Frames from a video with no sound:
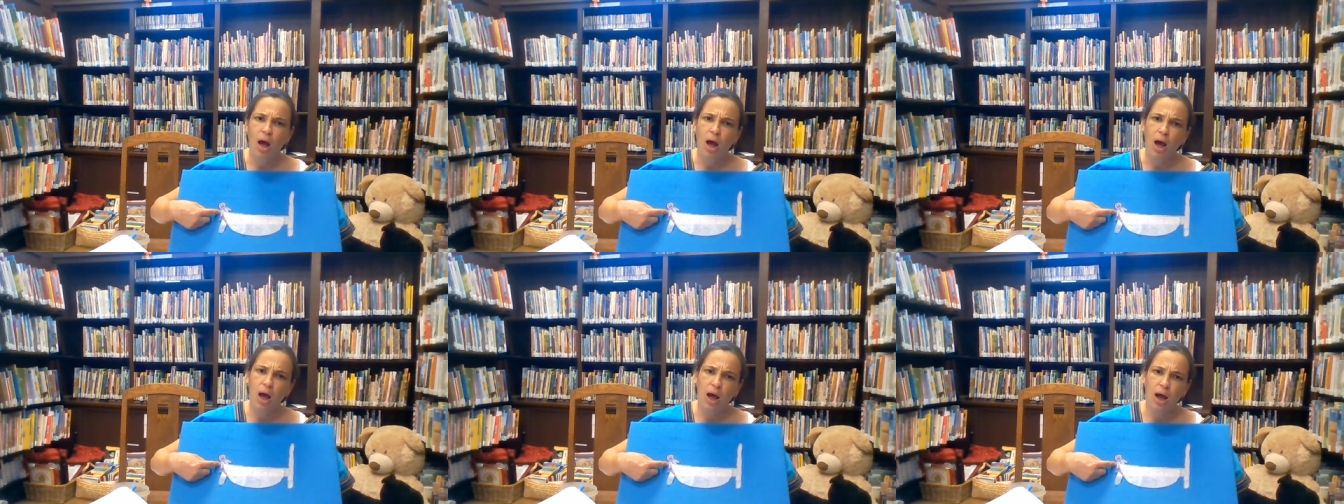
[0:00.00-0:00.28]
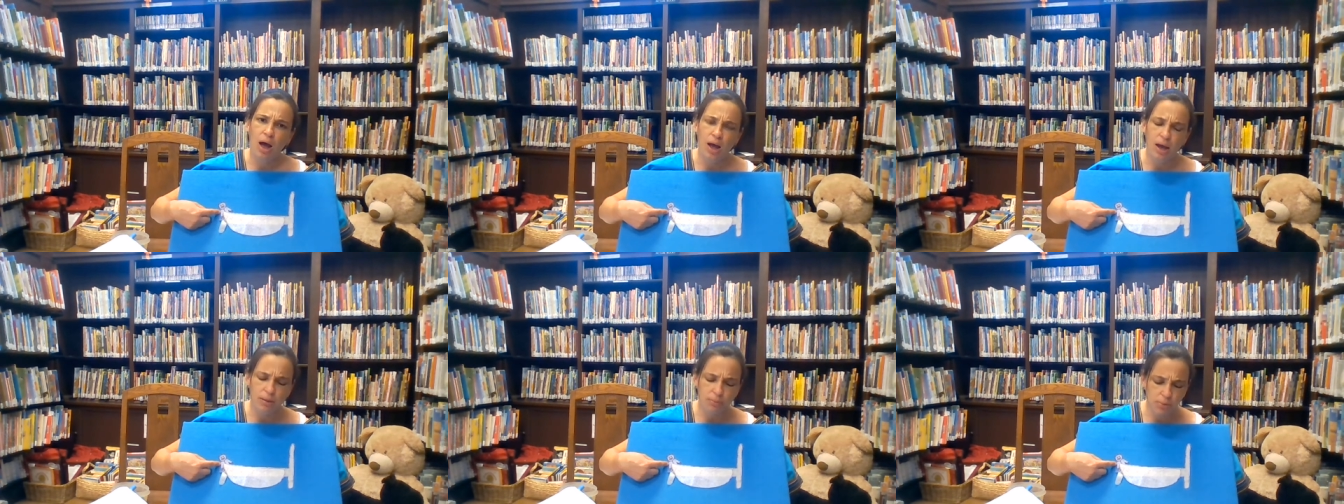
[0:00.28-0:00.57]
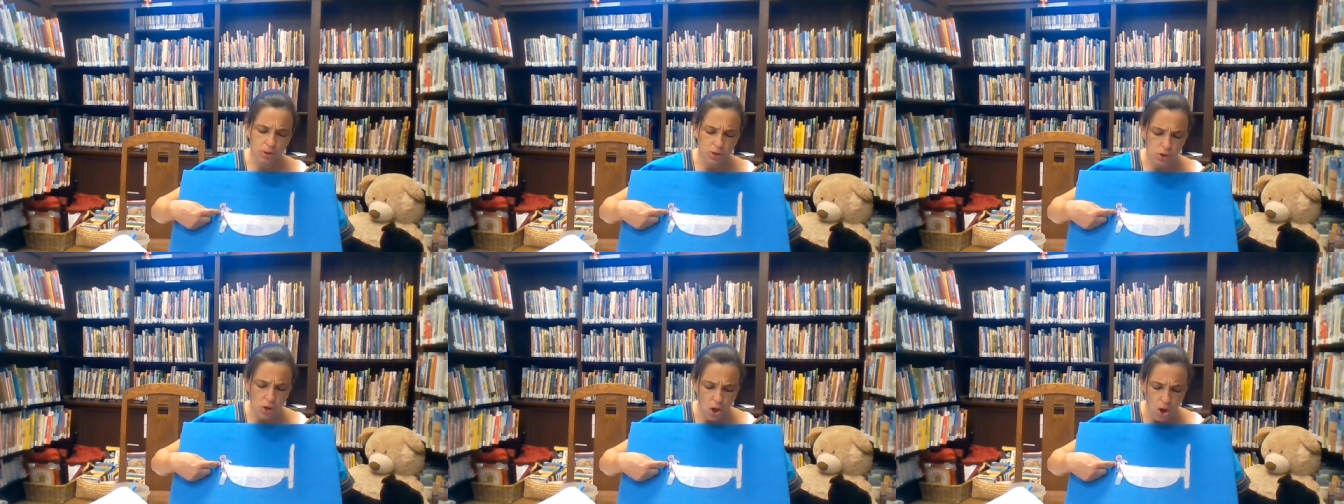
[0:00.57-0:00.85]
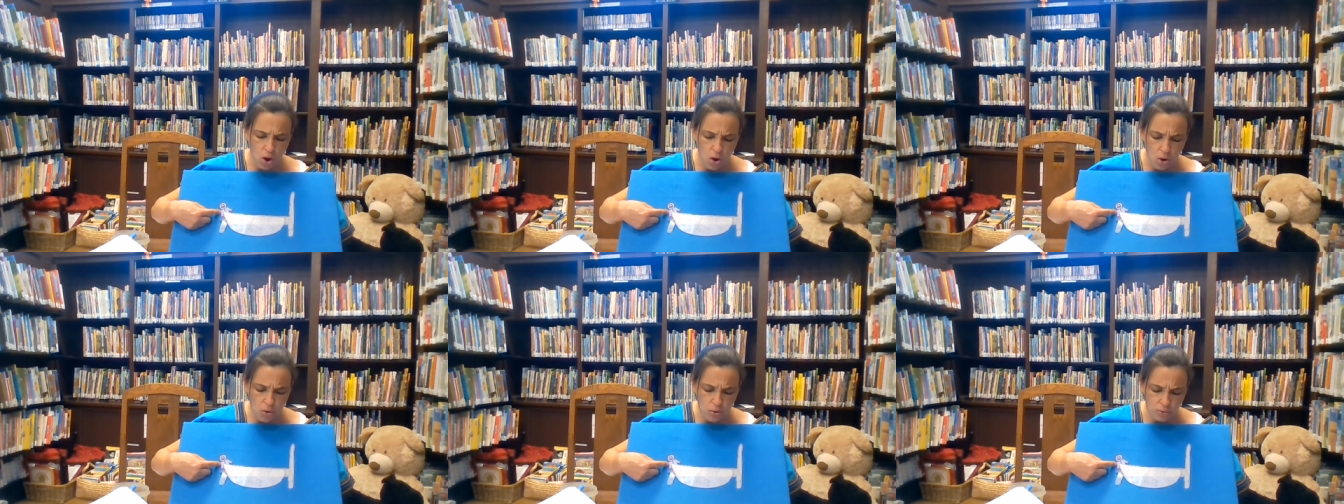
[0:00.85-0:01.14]
I'm
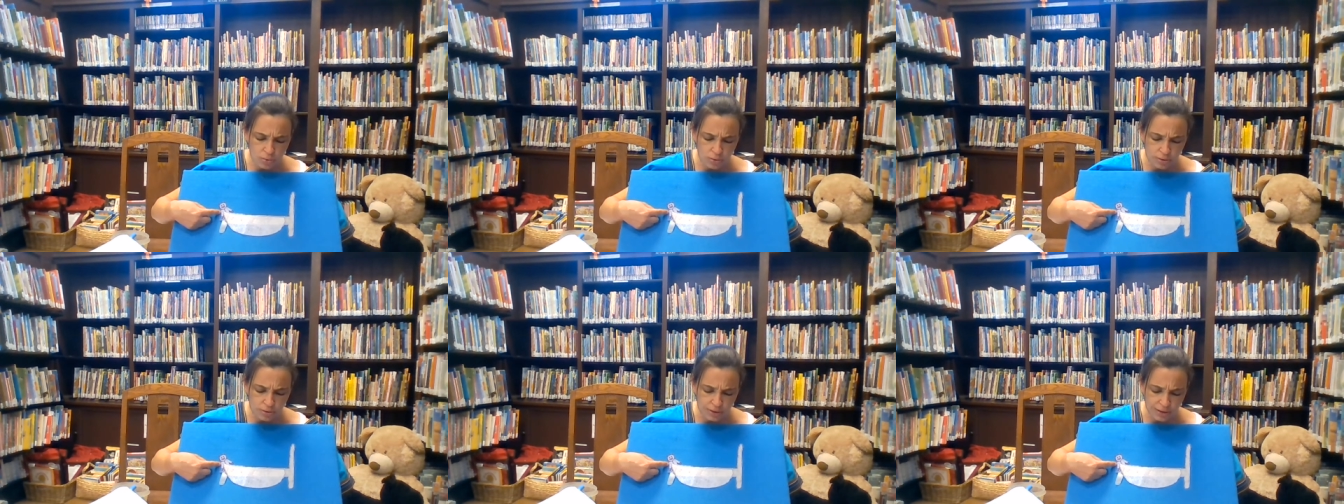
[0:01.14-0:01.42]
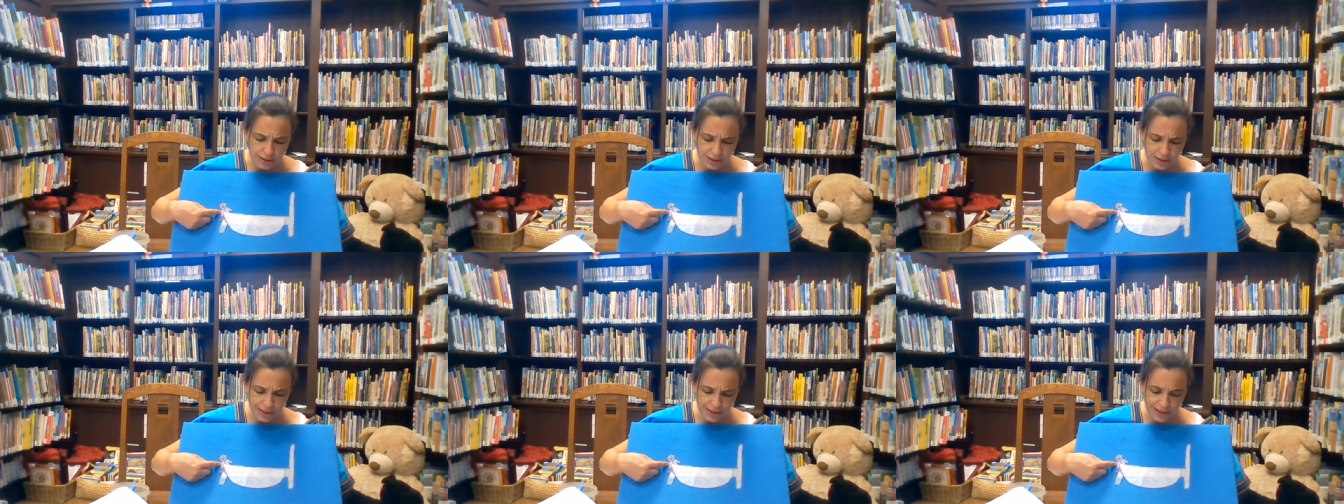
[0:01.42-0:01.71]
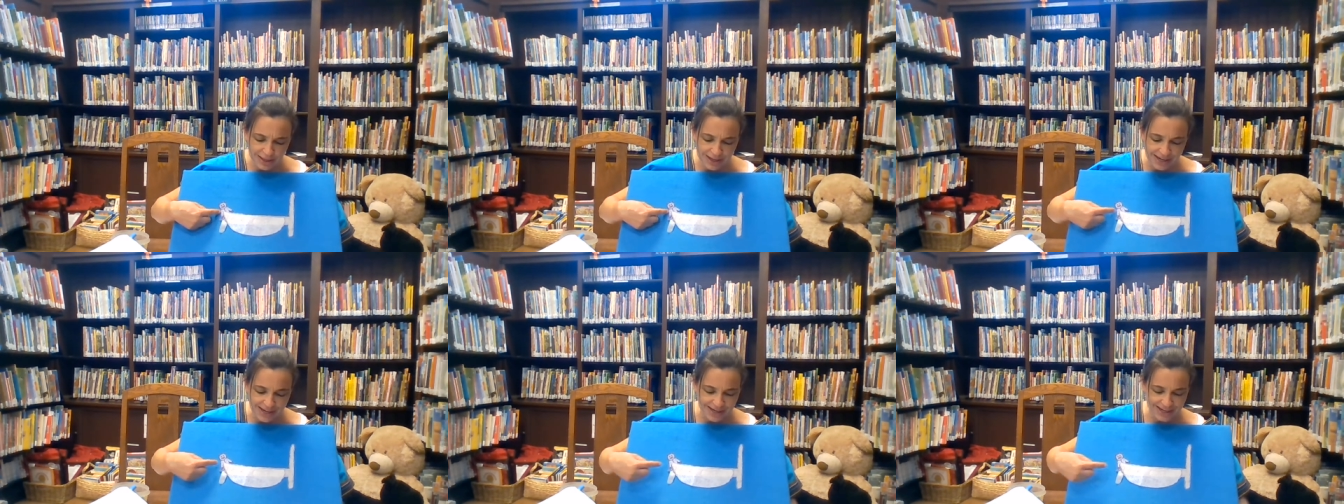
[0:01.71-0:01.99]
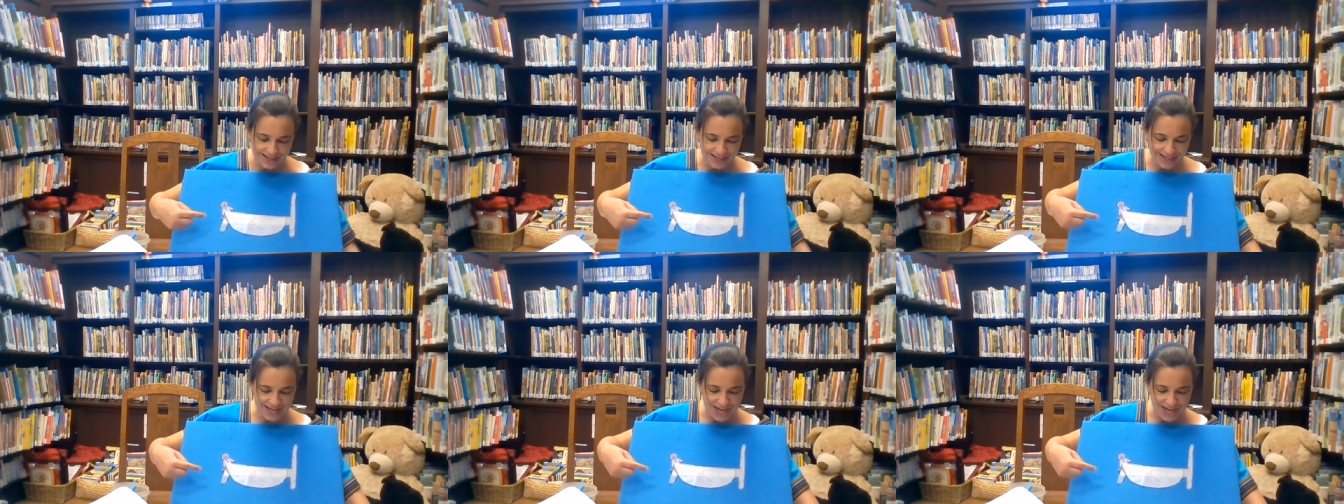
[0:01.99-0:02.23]
lonely.